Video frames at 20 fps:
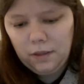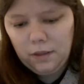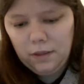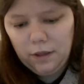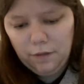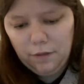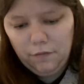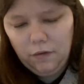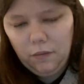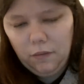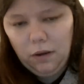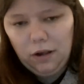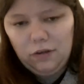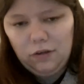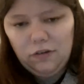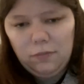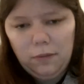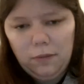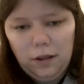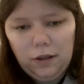Have you
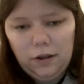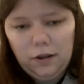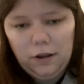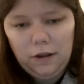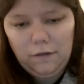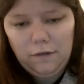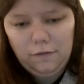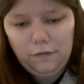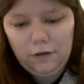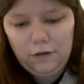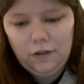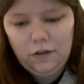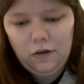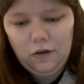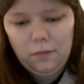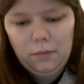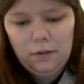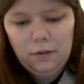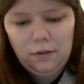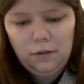watched my current video,
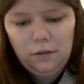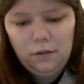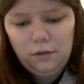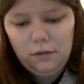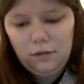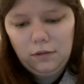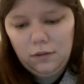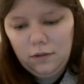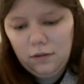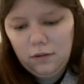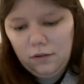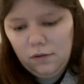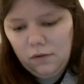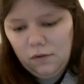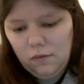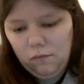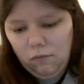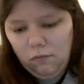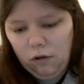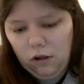Bill?
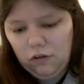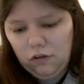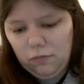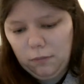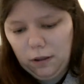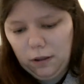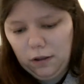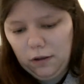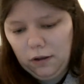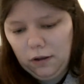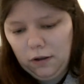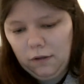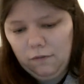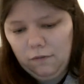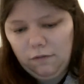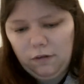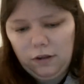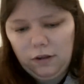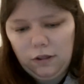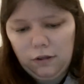Watch my current
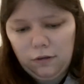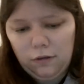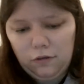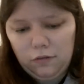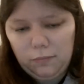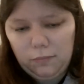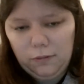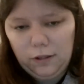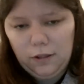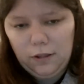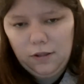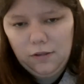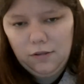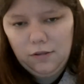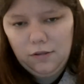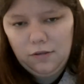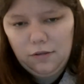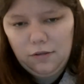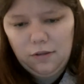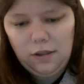videos,
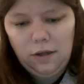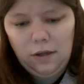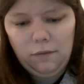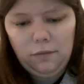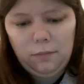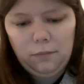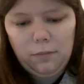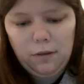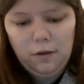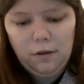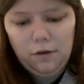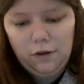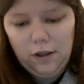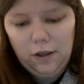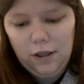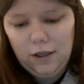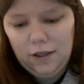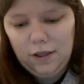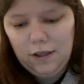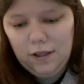please. That would be
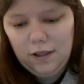great.